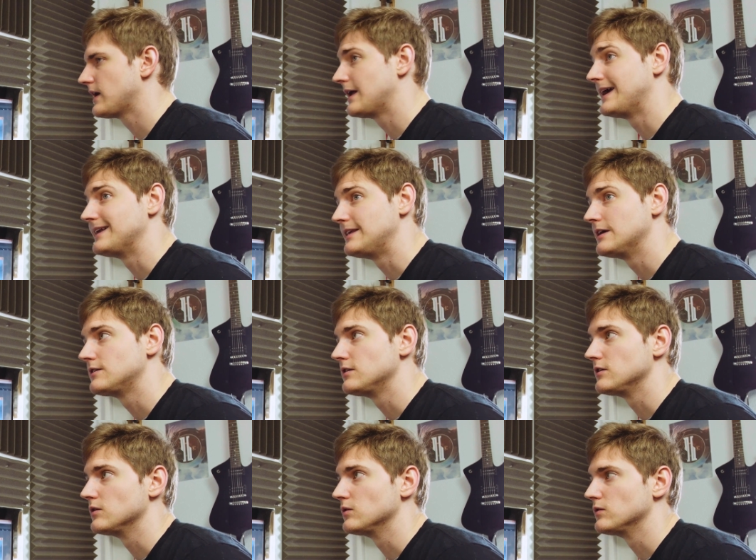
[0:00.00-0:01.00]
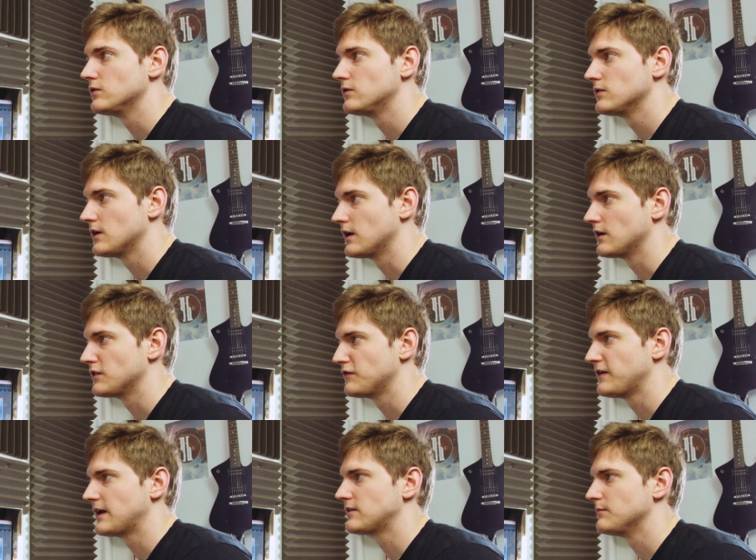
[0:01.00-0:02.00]
I had an idea to use the
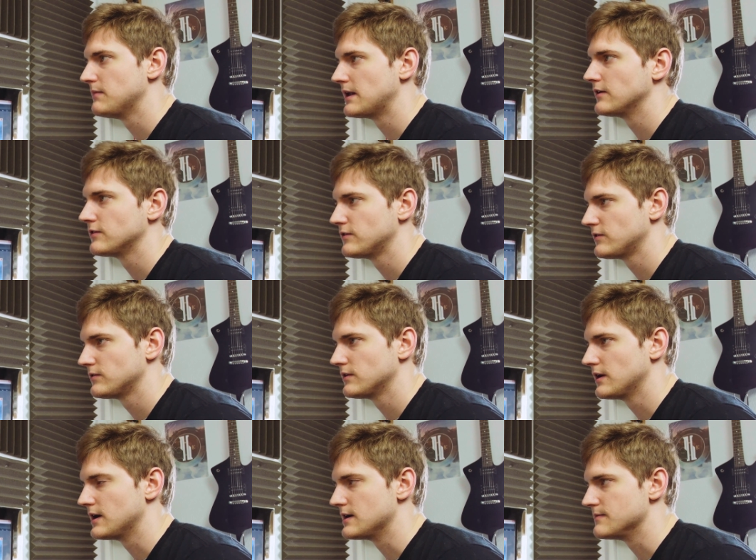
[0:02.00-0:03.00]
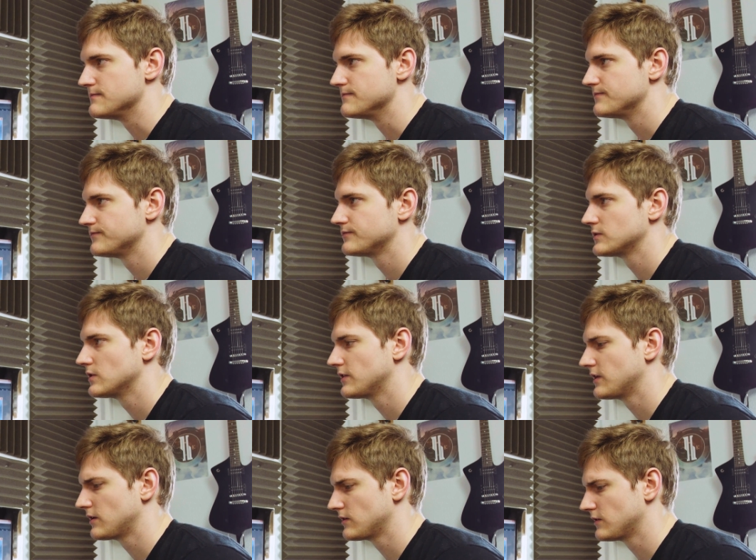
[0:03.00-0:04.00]
Phantom Menace, I
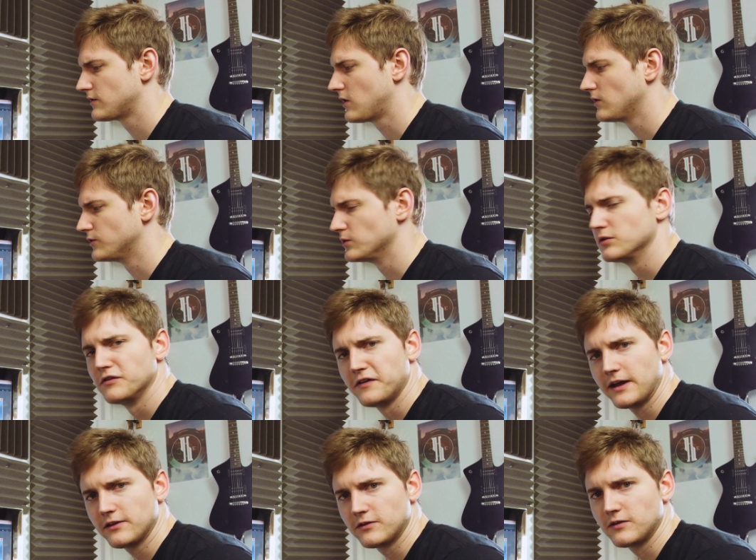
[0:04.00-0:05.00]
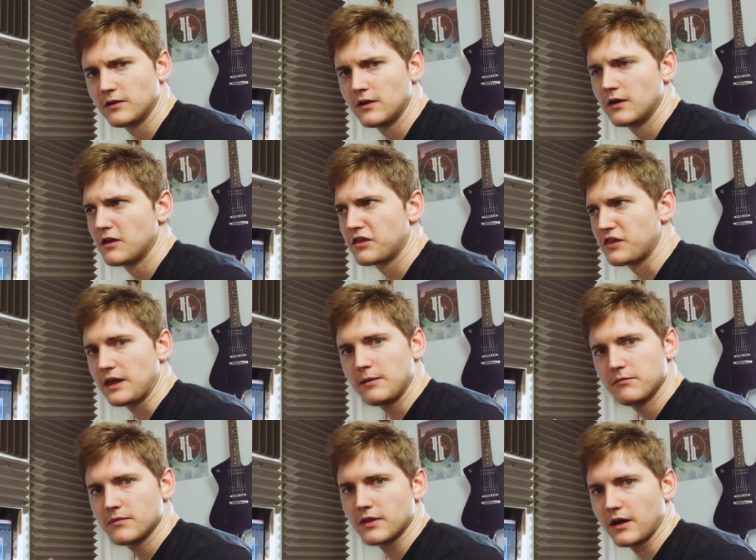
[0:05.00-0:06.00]
think it's called Duel of Fates
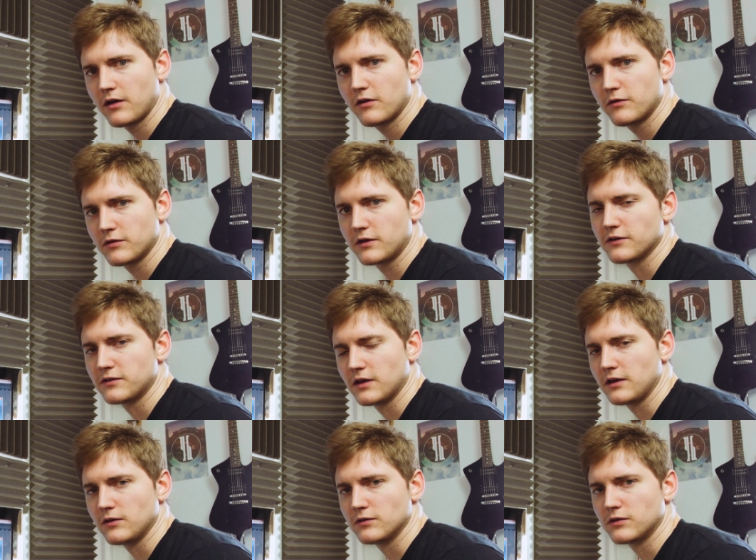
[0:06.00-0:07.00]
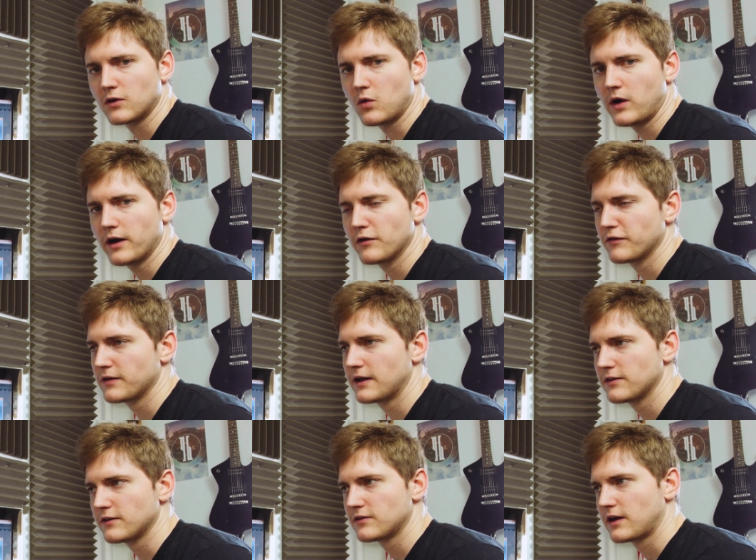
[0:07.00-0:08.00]
theme there, because they used the choir for
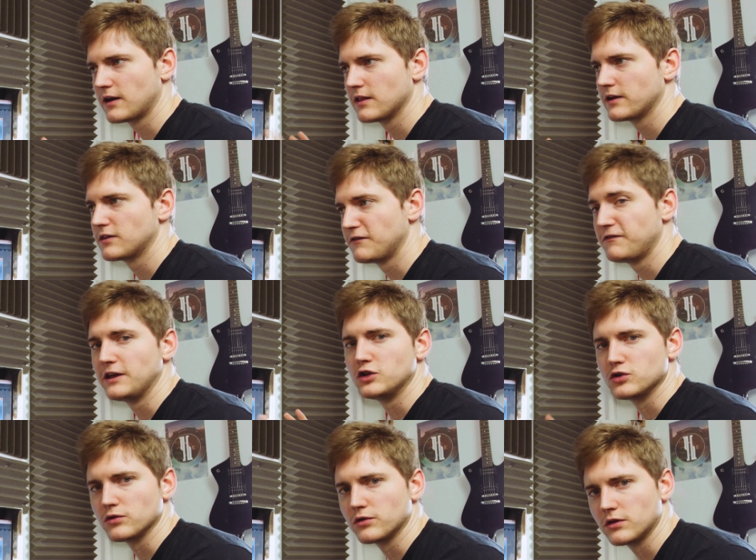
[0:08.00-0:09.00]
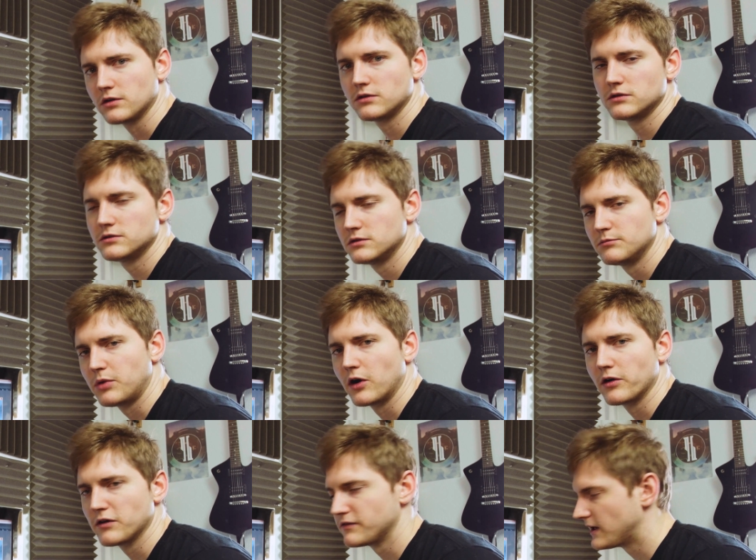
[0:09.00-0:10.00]
that. That's kind of like the featured
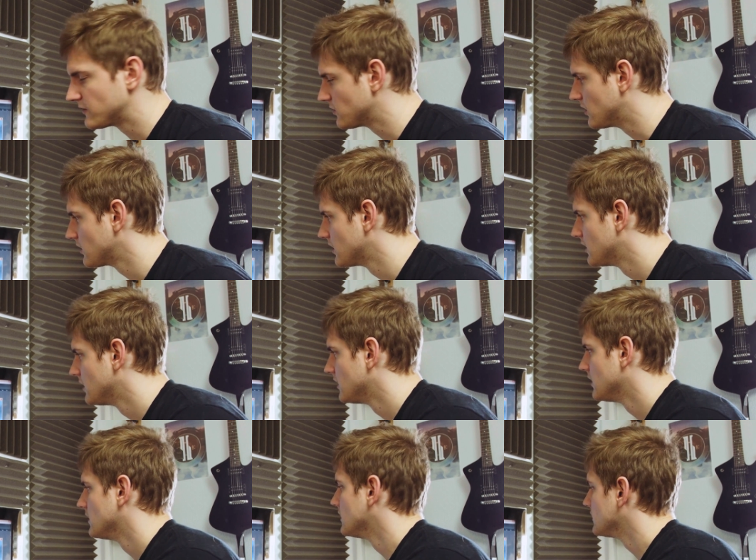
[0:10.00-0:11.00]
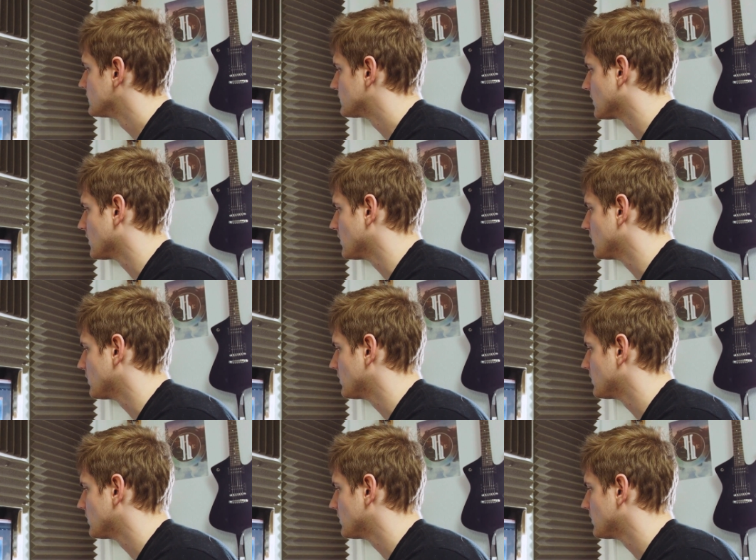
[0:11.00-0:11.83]
part of that song. So